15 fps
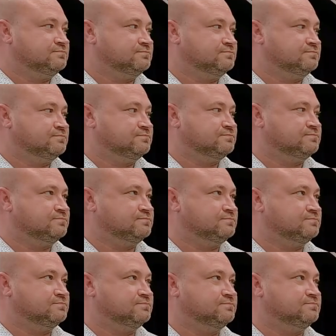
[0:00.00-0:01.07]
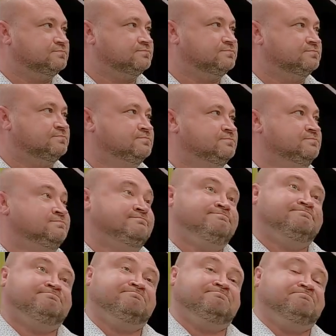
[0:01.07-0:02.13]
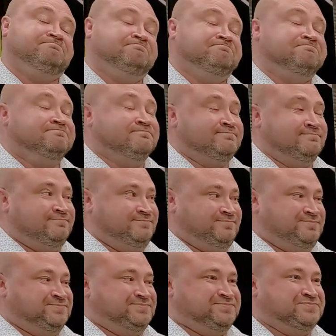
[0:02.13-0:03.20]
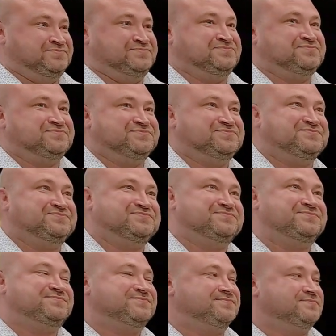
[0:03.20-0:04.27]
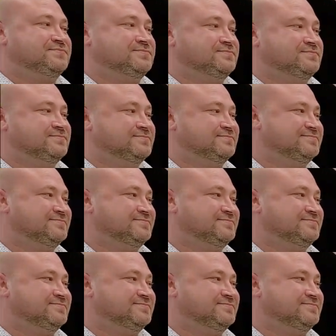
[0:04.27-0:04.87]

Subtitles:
[no speech]